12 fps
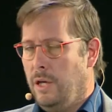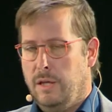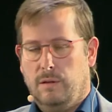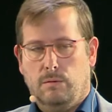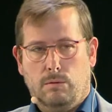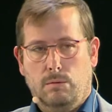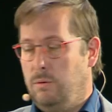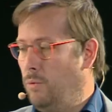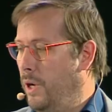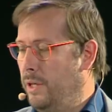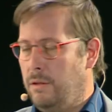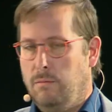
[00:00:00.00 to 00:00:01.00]
It, it
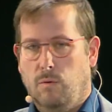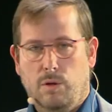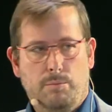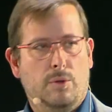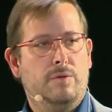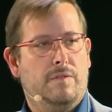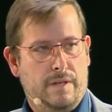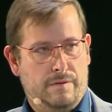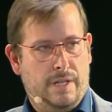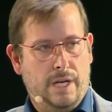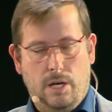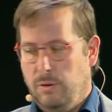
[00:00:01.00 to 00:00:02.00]
weighed
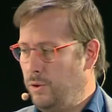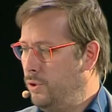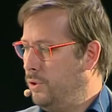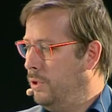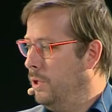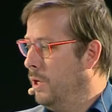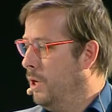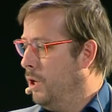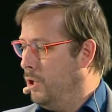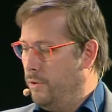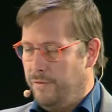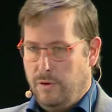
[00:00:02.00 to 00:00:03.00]
1.5 kilos.
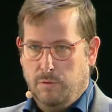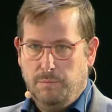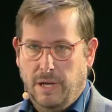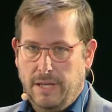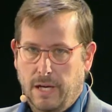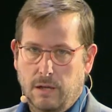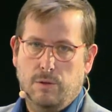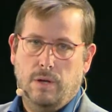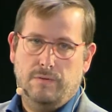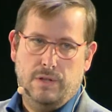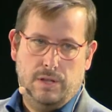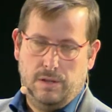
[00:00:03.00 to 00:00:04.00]
On the front panel, you
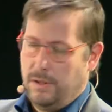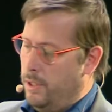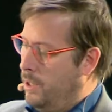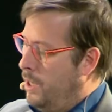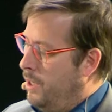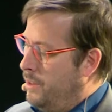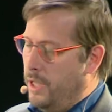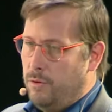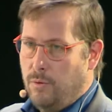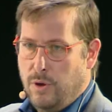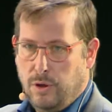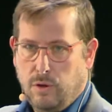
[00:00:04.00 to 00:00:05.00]
have this
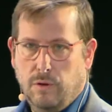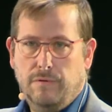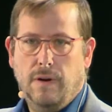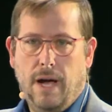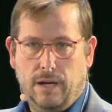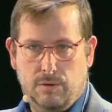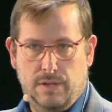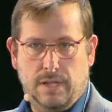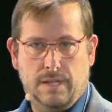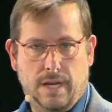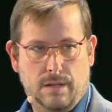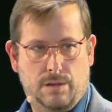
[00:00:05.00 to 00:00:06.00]
network of
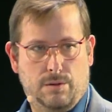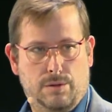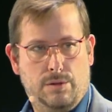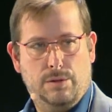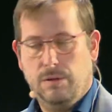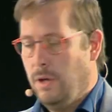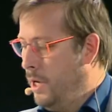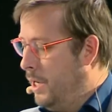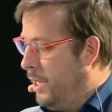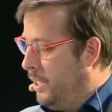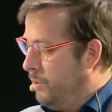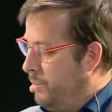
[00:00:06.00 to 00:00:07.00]
acoustic sensors.
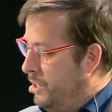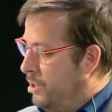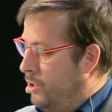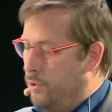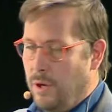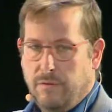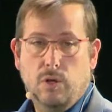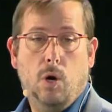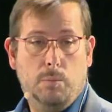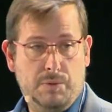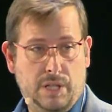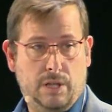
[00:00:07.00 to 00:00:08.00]
In the middle, you have the
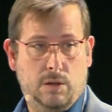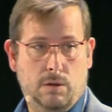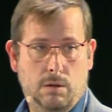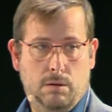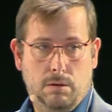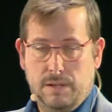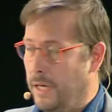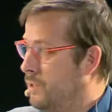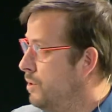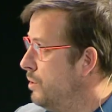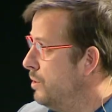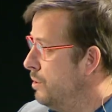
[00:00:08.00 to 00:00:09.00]
optical
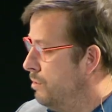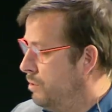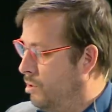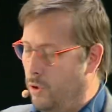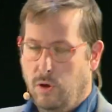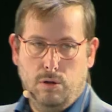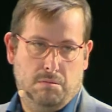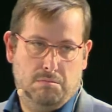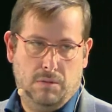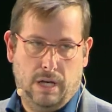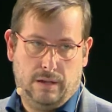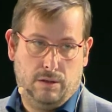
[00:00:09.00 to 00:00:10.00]
sensors, so uh,
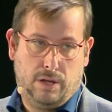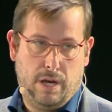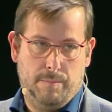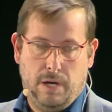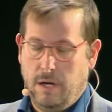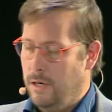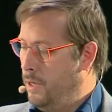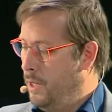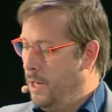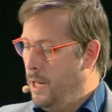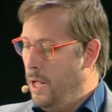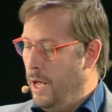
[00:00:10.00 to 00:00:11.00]
like the camera.
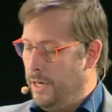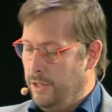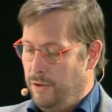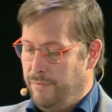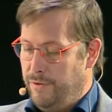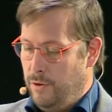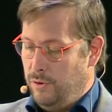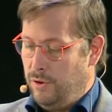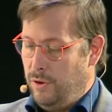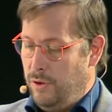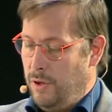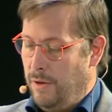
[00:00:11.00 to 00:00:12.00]
And in the
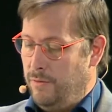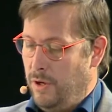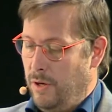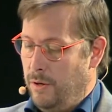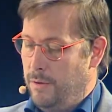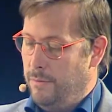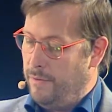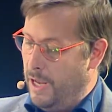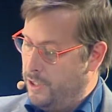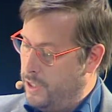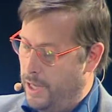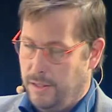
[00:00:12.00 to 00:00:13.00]
front, you have the uh,
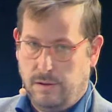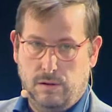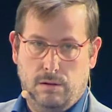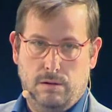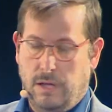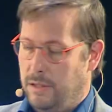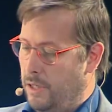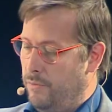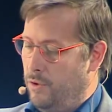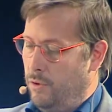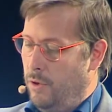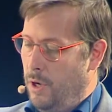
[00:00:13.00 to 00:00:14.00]
flashlights that
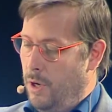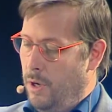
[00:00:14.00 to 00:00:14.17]
gives you